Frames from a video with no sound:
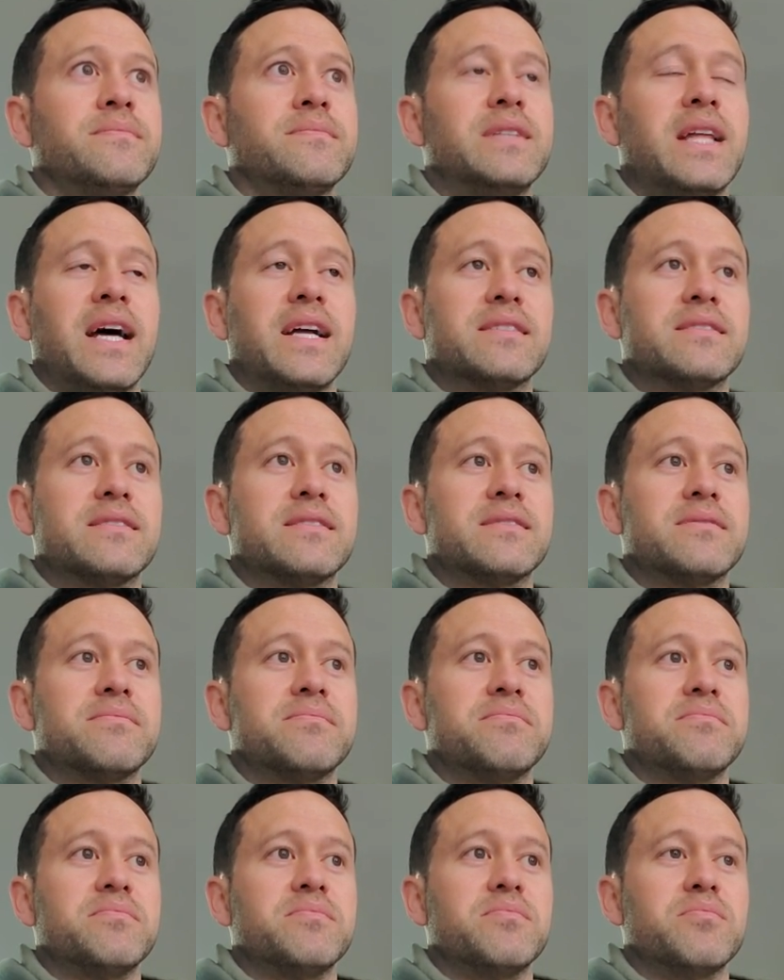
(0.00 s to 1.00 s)
That's
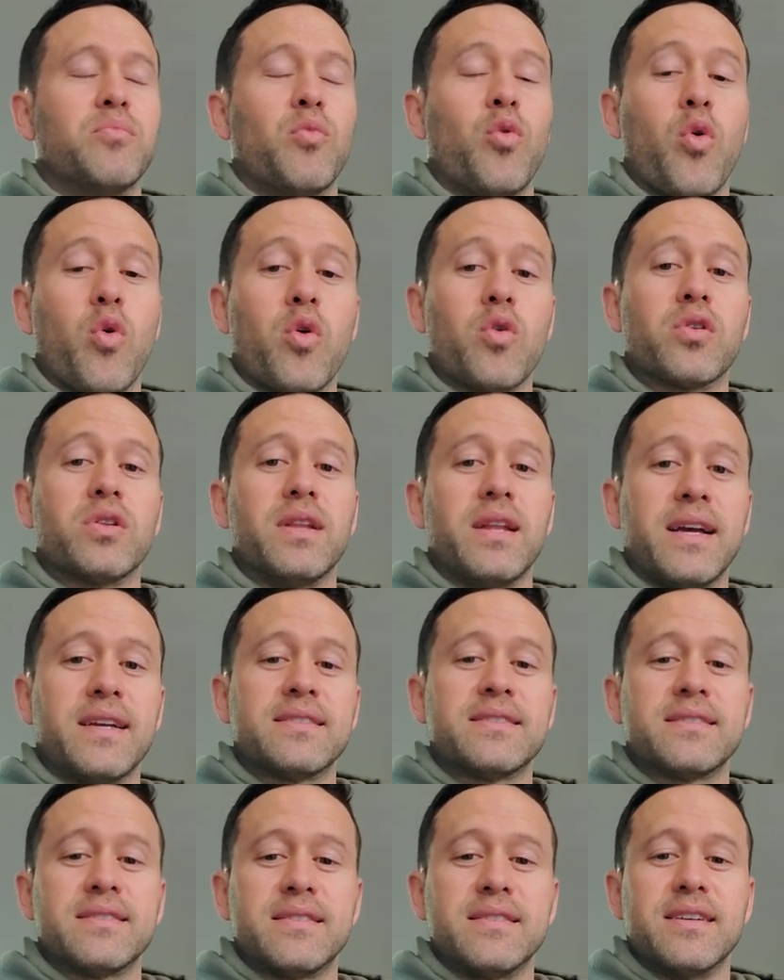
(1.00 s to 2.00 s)
more or
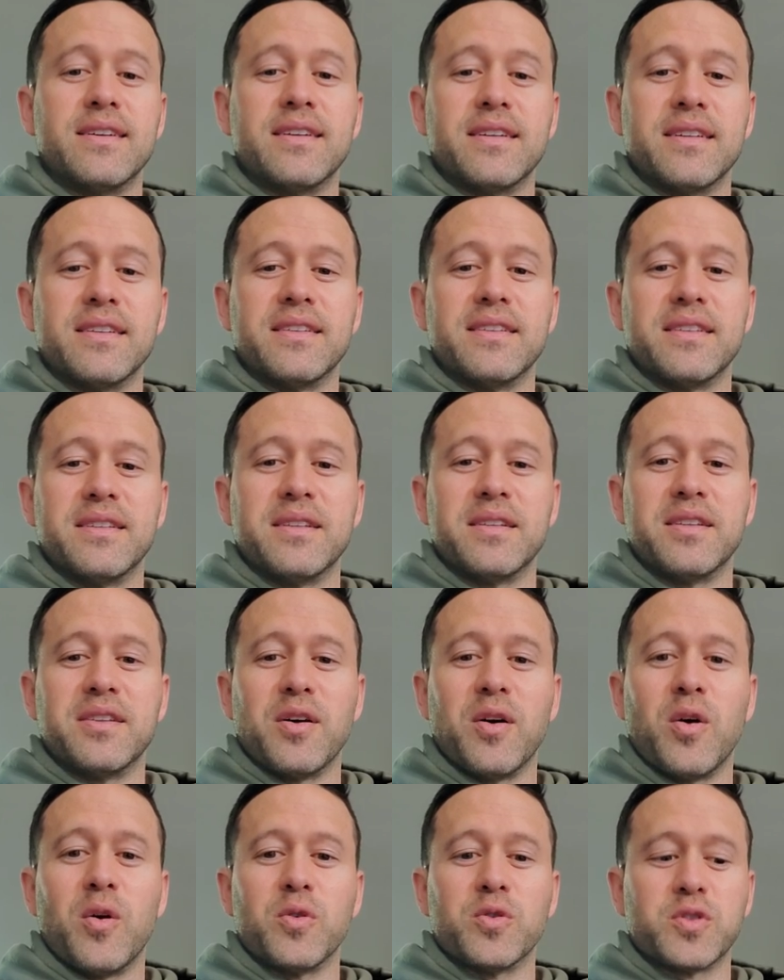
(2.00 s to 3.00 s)
less the the,
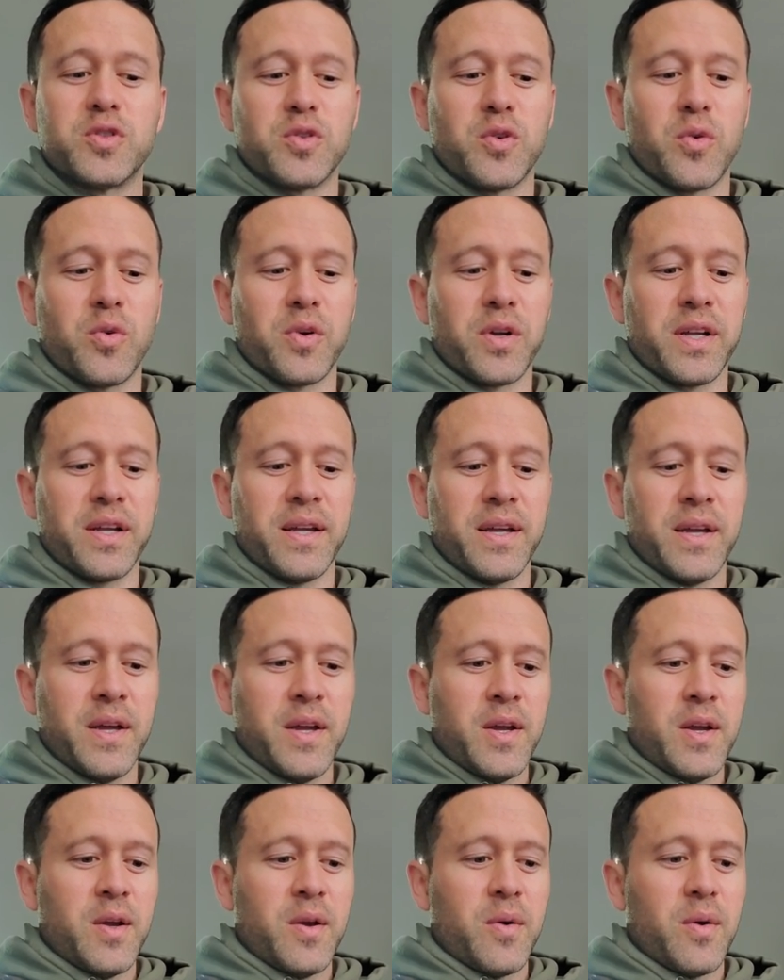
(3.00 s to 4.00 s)
the whole story.
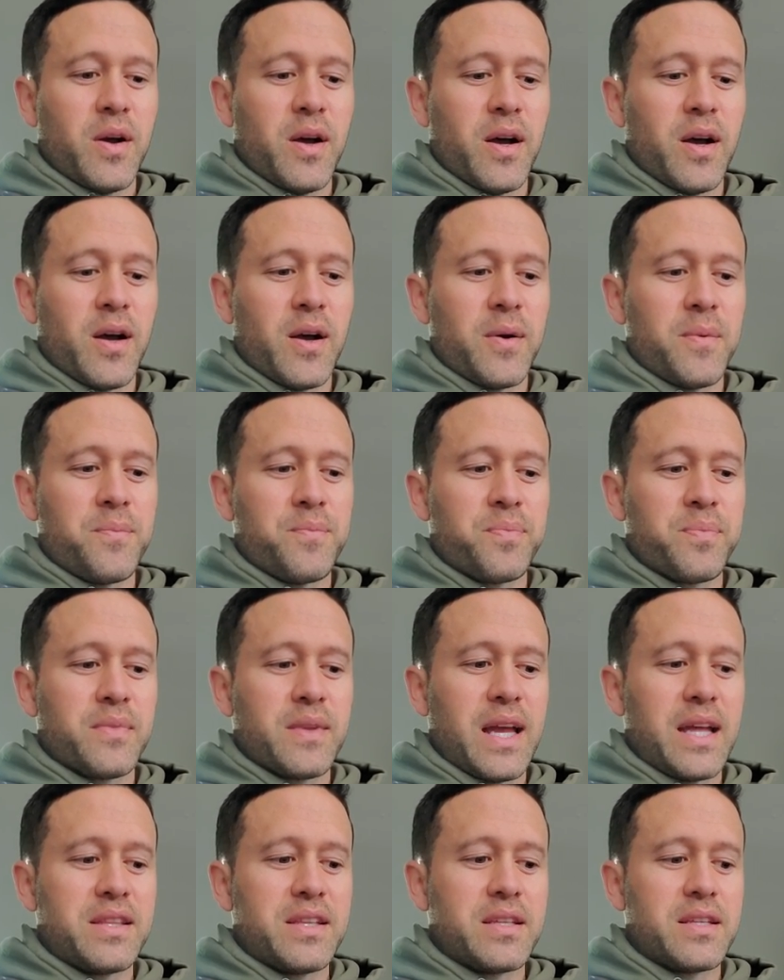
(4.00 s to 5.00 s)
Um,
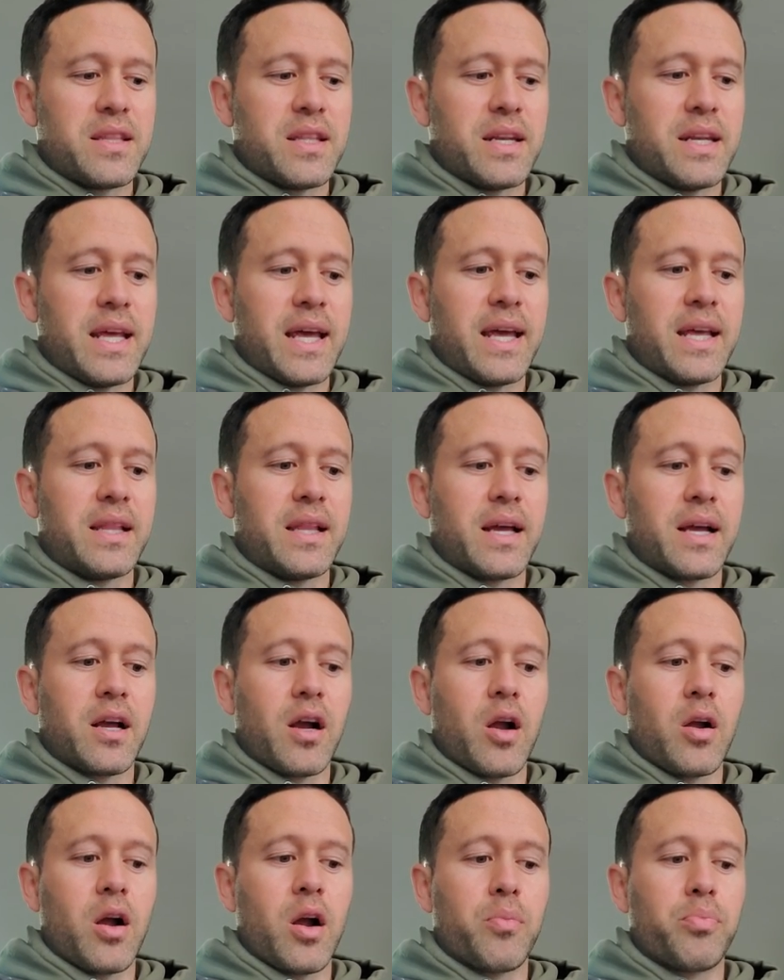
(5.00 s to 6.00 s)
at the end of the day, like
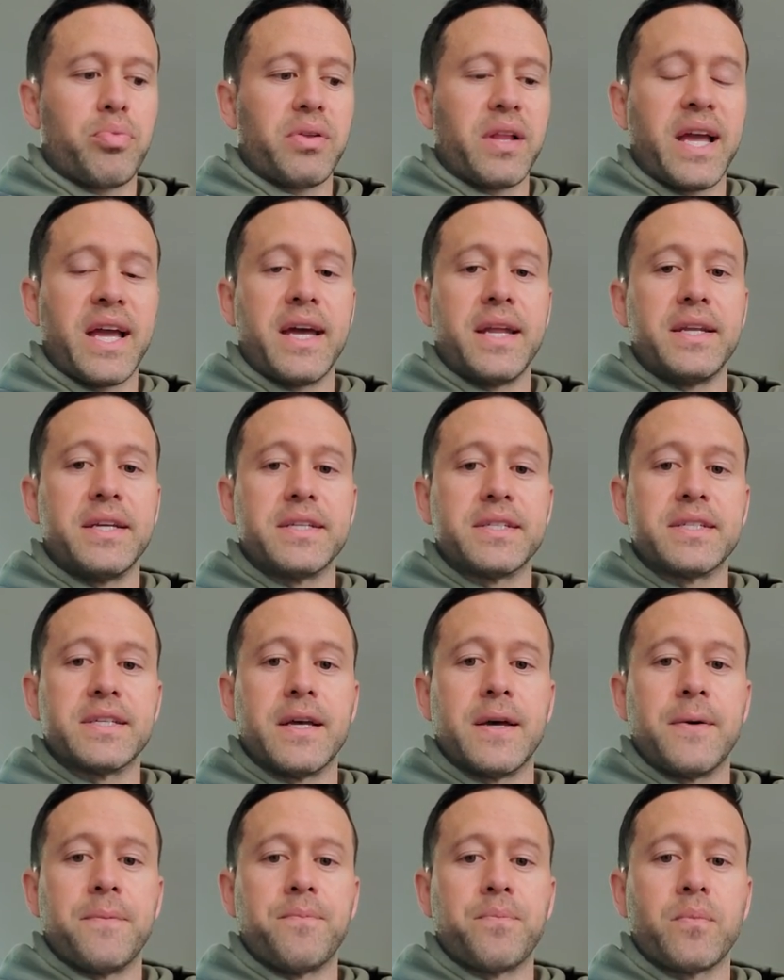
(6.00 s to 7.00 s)
our, our plan is
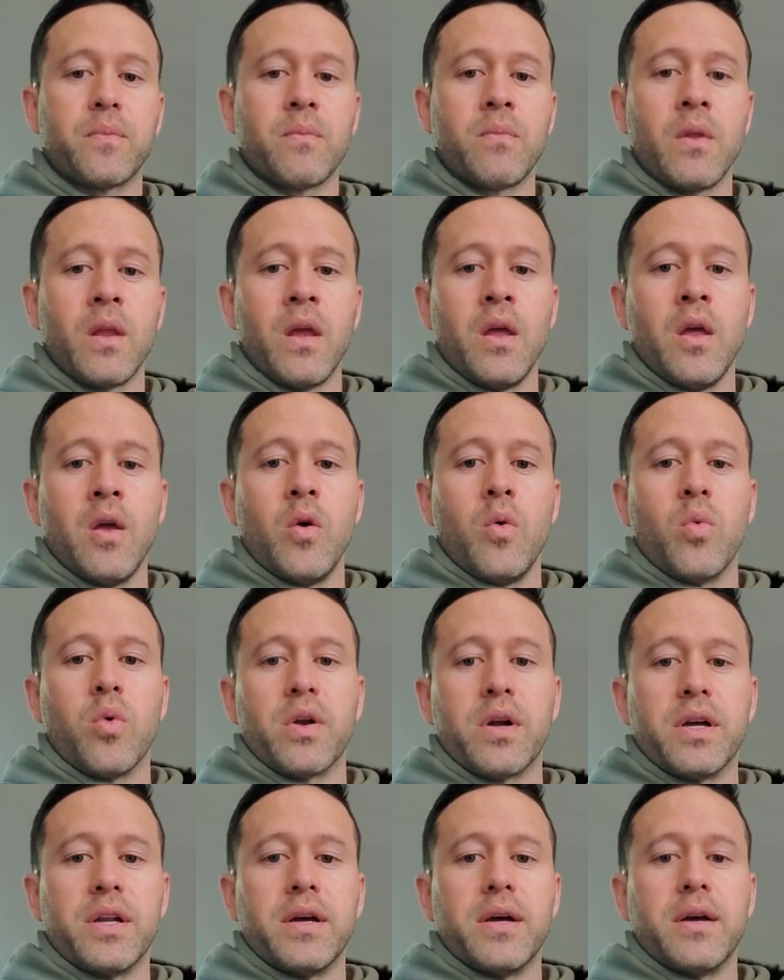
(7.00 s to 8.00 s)
um, we're
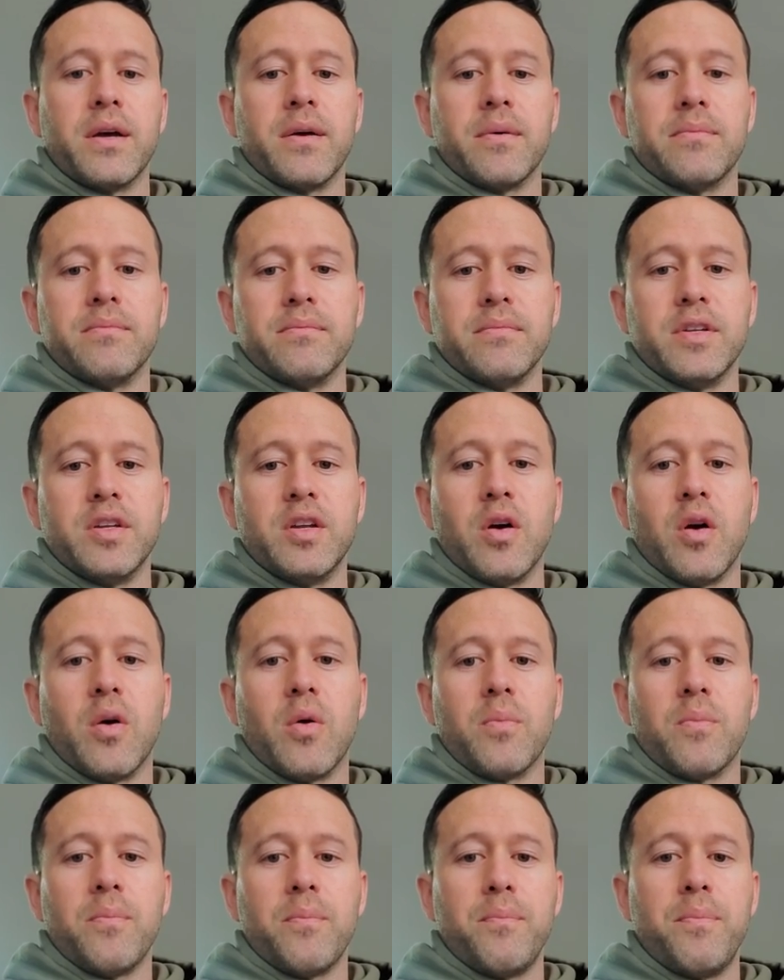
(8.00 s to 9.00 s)
gonna you
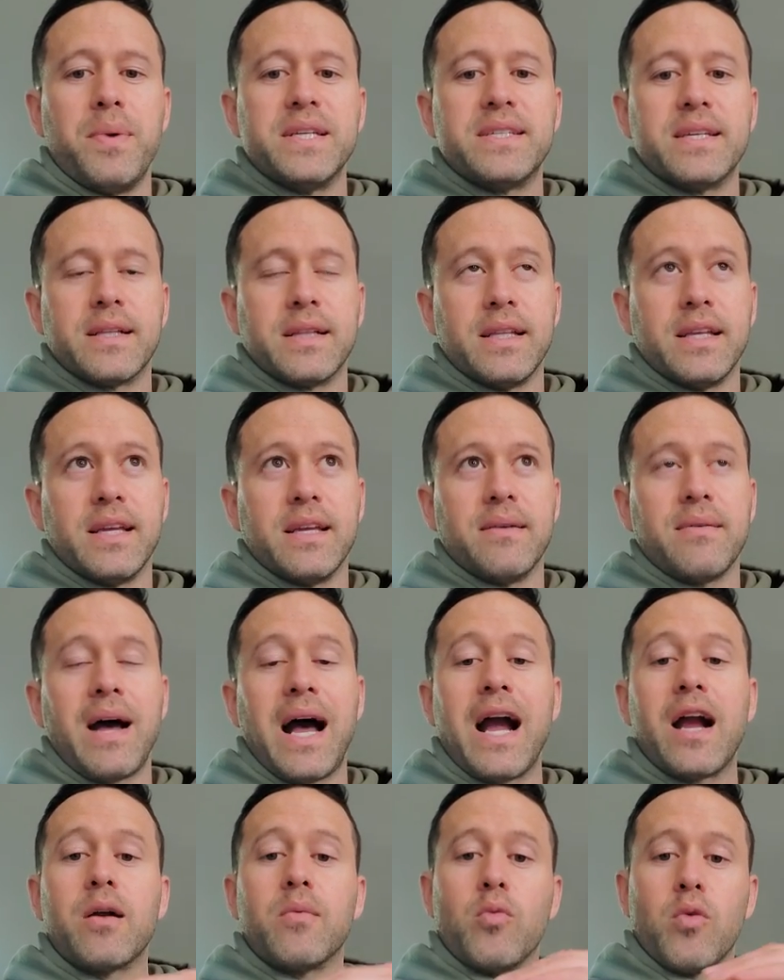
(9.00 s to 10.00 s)
know basically
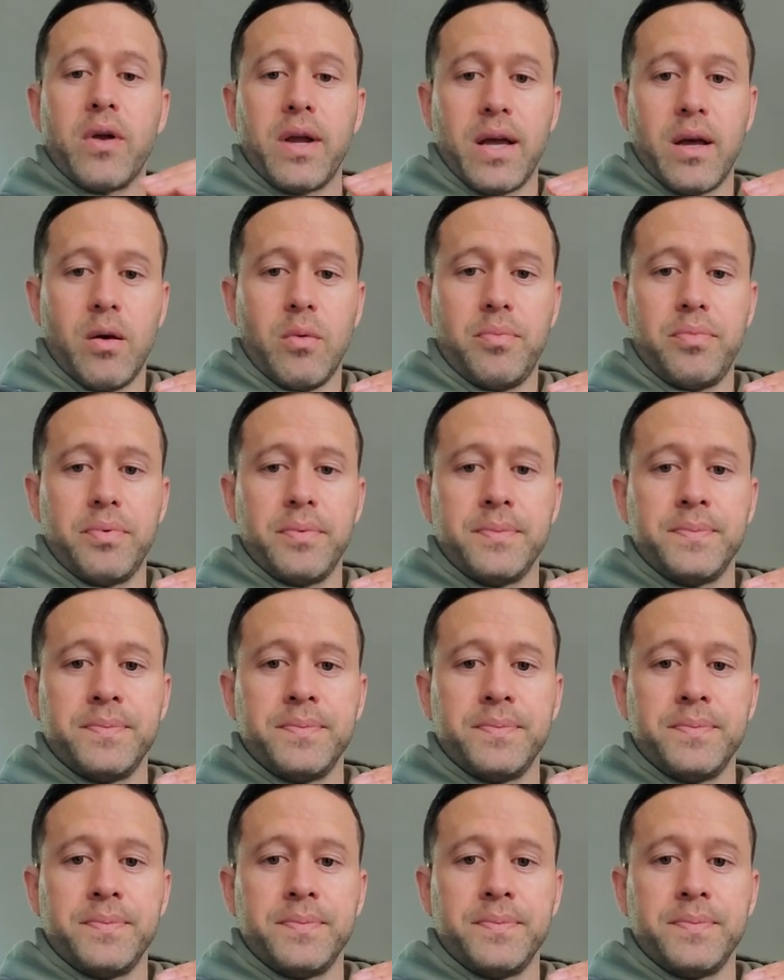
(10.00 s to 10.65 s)
hire more help,